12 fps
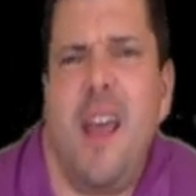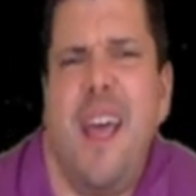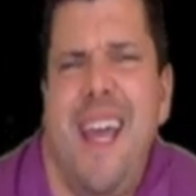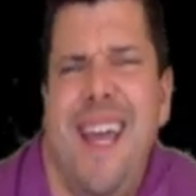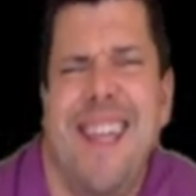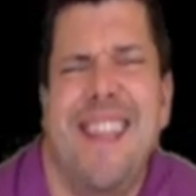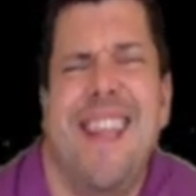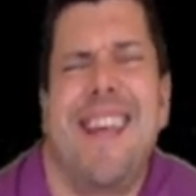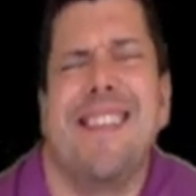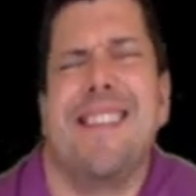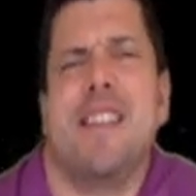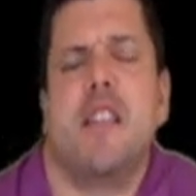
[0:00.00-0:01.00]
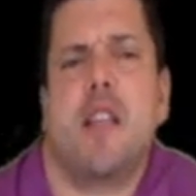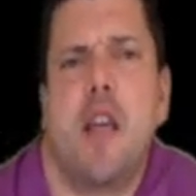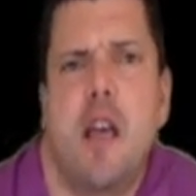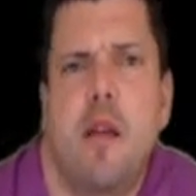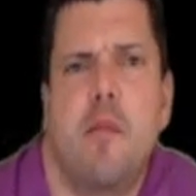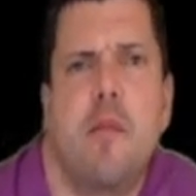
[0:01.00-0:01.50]
and then
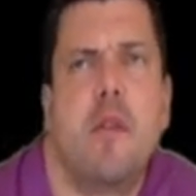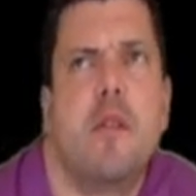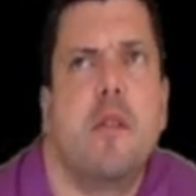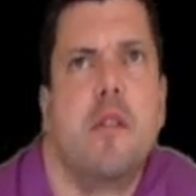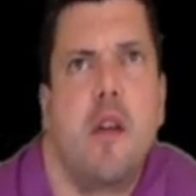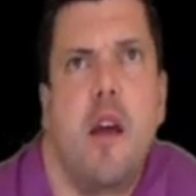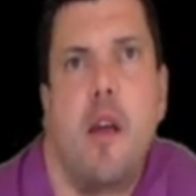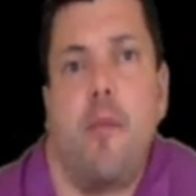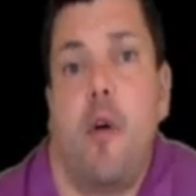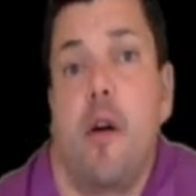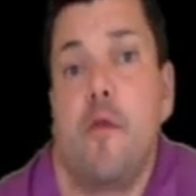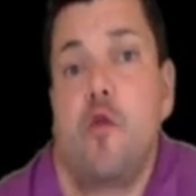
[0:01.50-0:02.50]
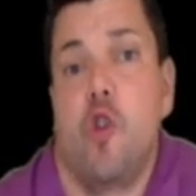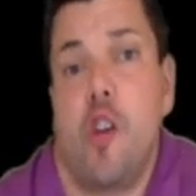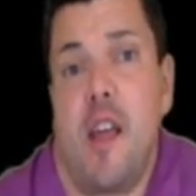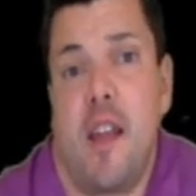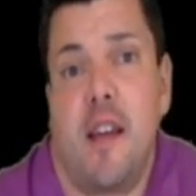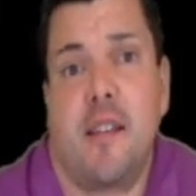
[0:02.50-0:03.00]
some type of
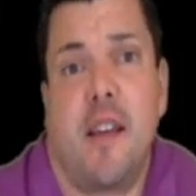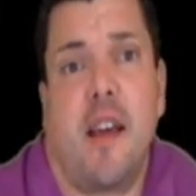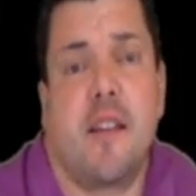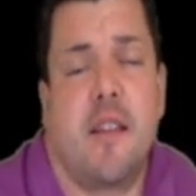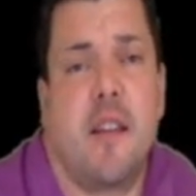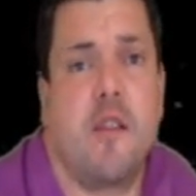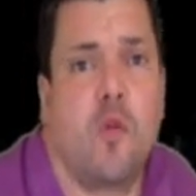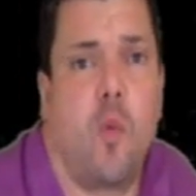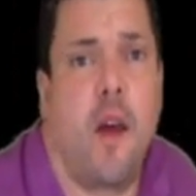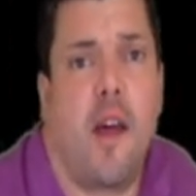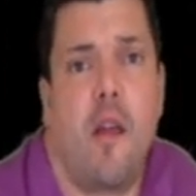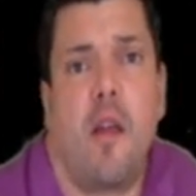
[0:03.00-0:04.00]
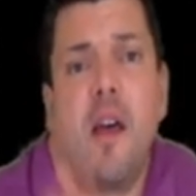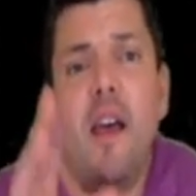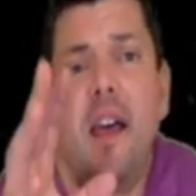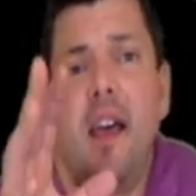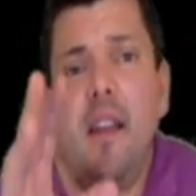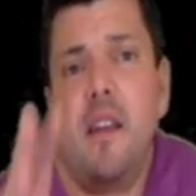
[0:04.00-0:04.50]
genetic testing as well,
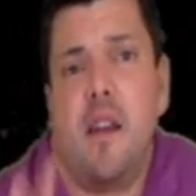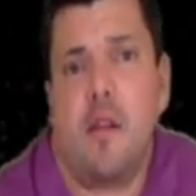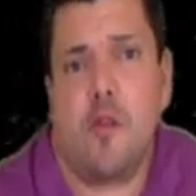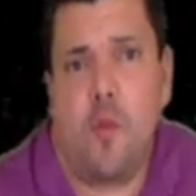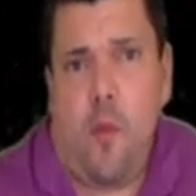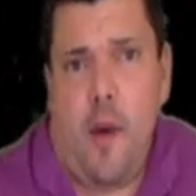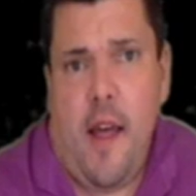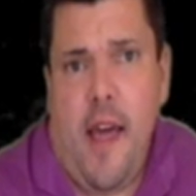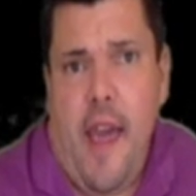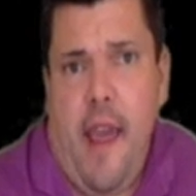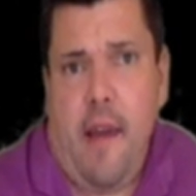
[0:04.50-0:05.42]
and here's why.